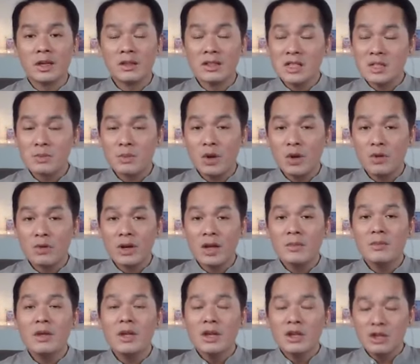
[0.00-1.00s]
this
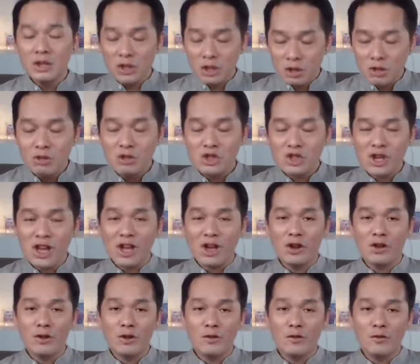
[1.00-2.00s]
program, do share
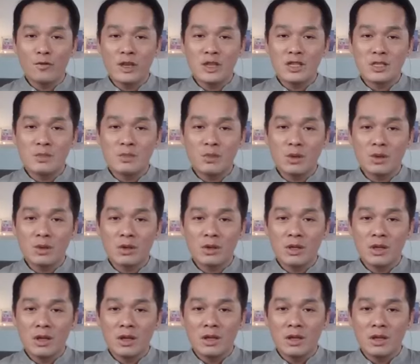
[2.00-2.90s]
on your Facebook,